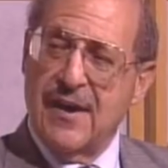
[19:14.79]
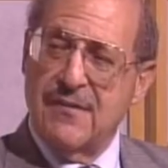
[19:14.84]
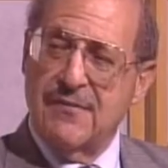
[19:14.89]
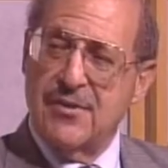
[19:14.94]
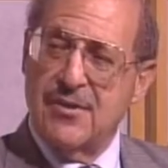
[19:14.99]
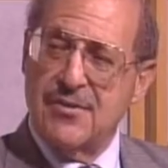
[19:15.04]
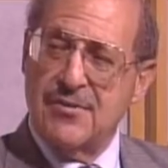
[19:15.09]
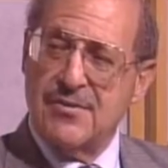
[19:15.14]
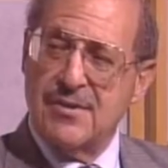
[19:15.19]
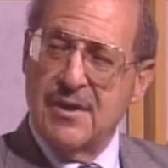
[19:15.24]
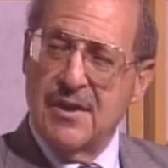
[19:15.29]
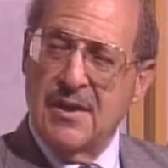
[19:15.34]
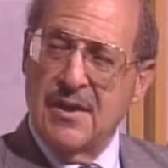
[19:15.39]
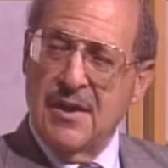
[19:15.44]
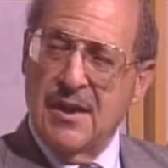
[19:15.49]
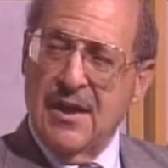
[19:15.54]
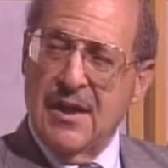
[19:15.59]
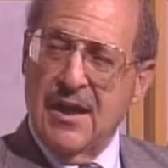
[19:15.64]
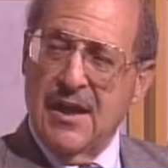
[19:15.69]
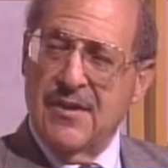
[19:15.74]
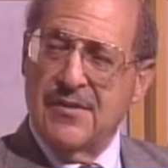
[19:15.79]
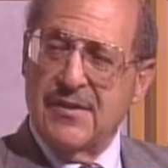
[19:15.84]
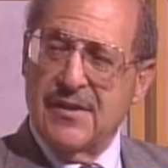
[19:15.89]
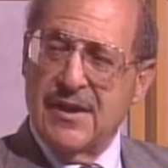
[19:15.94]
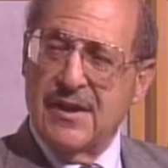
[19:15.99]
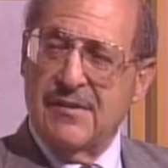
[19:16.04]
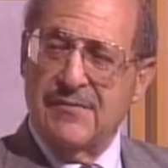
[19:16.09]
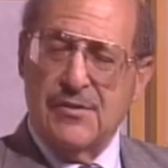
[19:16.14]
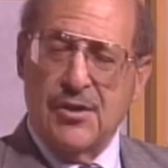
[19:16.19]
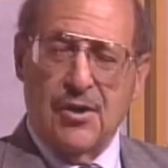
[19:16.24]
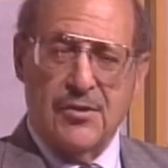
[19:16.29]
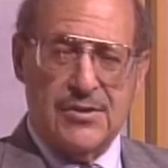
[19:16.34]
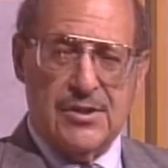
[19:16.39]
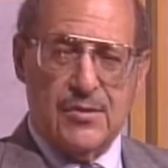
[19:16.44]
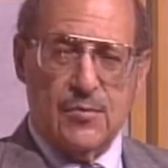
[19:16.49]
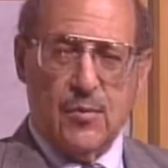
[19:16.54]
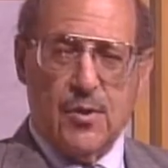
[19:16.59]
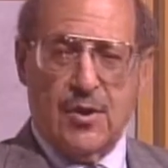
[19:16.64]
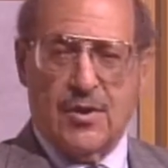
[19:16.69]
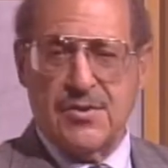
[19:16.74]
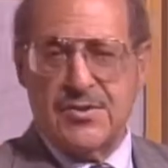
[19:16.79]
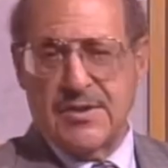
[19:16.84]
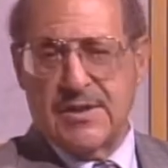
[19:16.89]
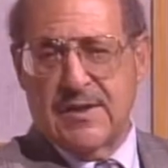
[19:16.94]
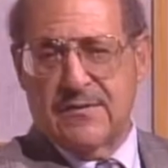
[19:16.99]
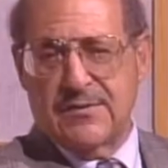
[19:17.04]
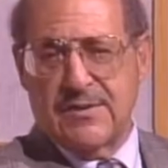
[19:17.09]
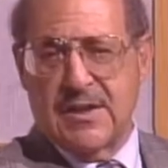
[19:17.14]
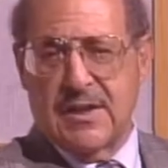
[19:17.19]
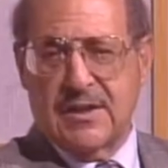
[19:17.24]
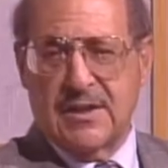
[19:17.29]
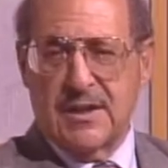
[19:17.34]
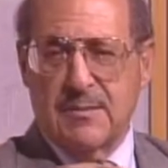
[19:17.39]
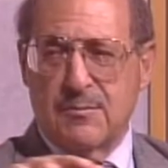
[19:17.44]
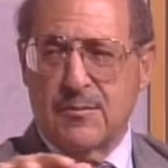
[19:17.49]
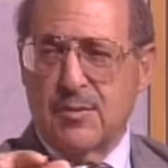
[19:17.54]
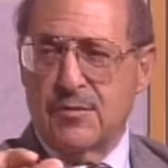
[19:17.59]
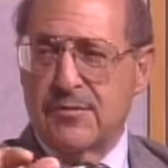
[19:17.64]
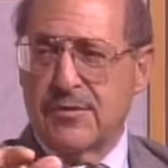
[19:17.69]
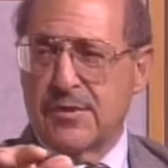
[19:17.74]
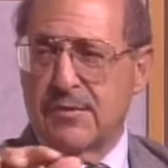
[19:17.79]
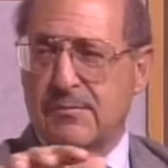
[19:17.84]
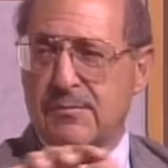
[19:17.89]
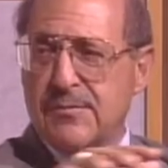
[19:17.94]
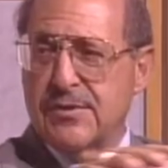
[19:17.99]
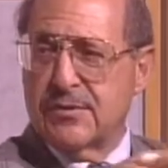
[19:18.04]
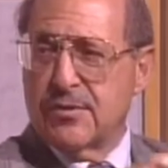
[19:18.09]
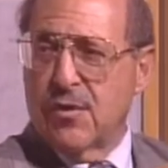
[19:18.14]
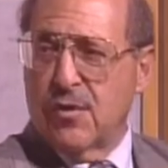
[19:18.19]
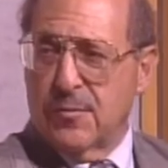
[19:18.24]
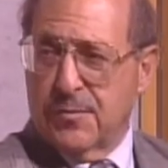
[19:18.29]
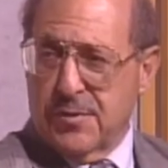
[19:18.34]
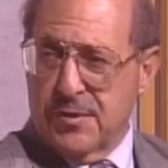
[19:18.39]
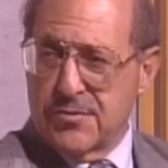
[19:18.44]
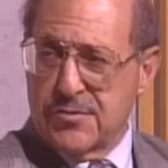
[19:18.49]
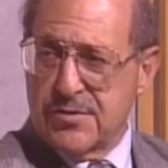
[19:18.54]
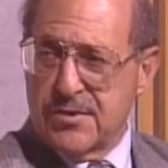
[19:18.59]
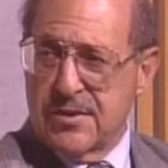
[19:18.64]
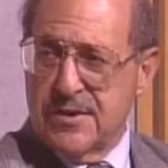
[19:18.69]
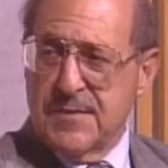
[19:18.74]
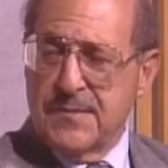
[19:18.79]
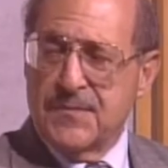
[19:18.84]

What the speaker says: years, and no, it didn't work because the FDA kept moving the goalpost.